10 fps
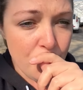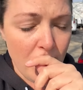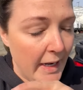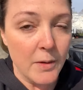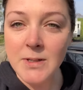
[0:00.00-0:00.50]

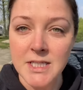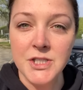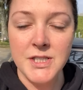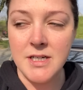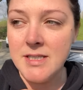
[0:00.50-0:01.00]
And it wasn't
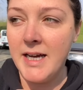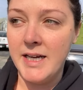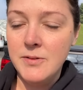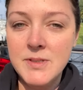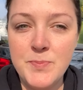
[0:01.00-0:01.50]
just our
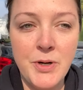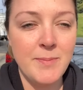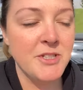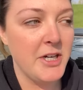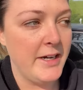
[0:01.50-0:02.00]
site, it was pretty
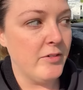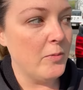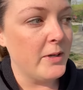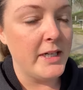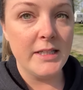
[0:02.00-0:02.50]
much
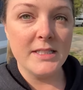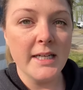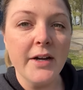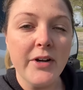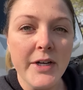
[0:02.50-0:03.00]
everyone in this
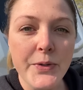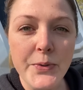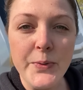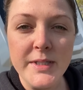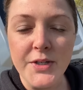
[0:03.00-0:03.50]
area
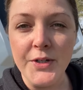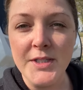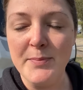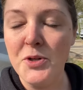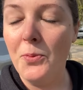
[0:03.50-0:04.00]
who is hooked
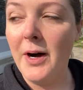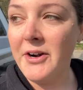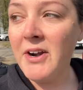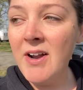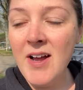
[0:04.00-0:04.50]
up to
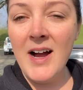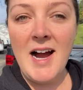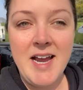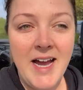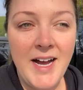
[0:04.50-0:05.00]
water.
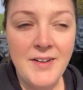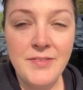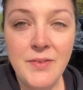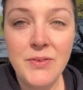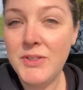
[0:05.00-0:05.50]
I
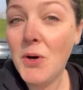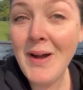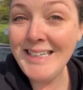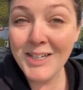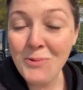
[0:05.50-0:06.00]
have no
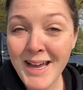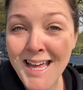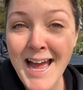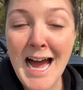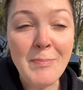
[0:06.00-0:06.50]
idea why
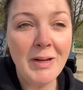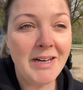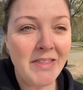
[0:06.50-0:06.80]
that happened.